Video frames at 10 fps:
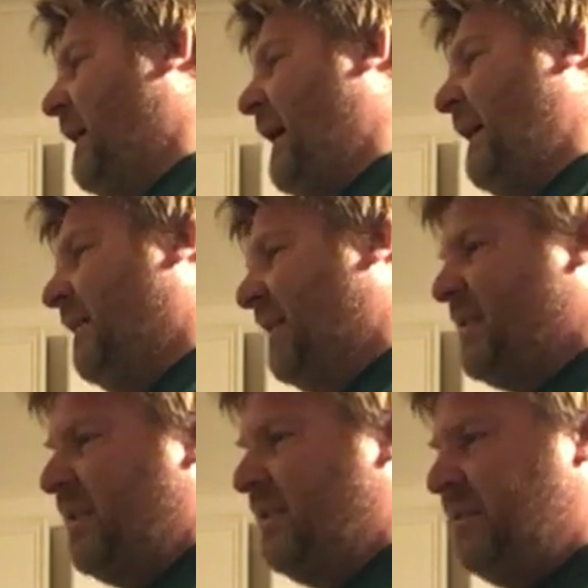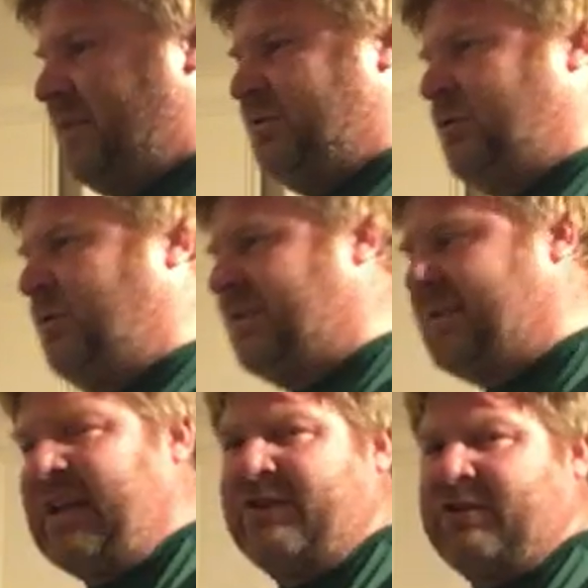I listened to the
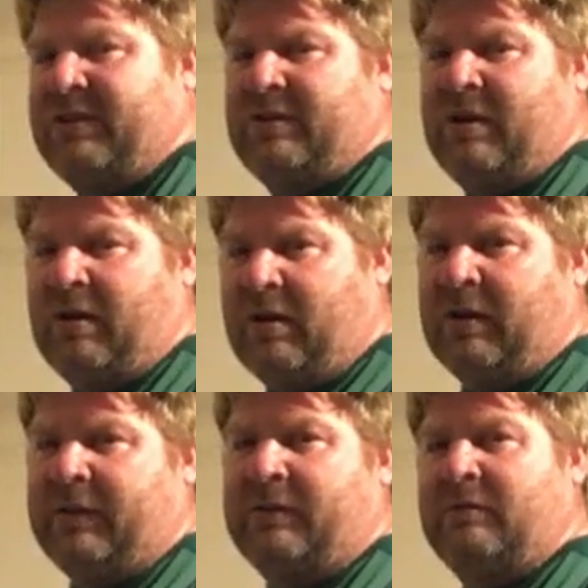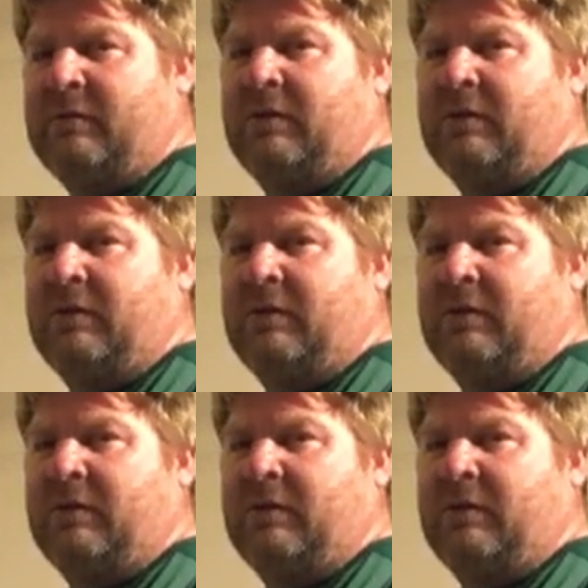station on